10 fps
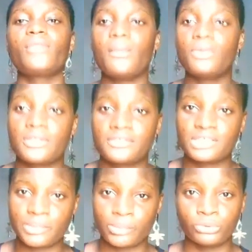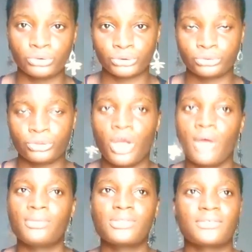most of these people do.
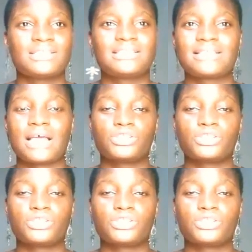Most of these